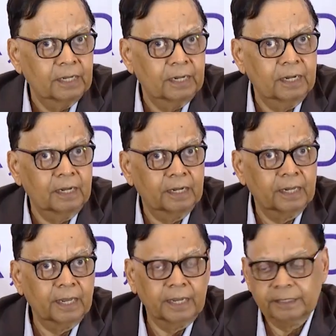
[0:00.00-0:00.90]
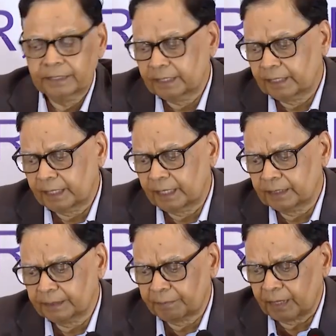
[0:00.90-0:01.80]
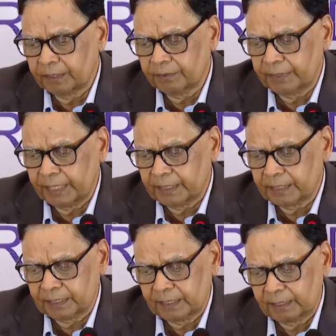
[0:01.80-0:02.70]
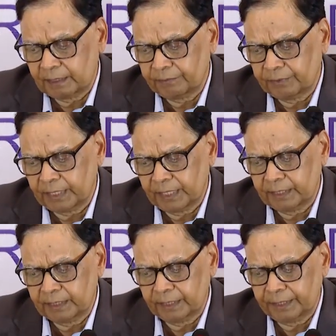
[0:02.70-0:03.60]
As a part of that, we had